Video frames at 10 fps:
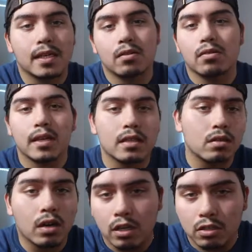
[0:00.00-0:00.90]
I don't like
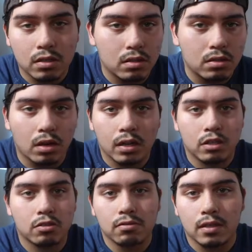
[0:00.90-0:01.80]

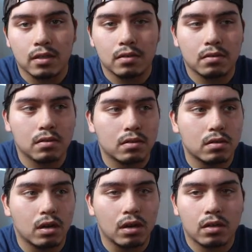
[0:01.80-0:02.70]
doctoring
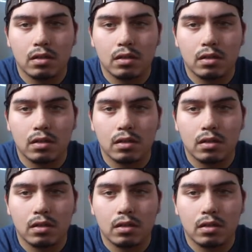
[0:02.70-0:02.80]
the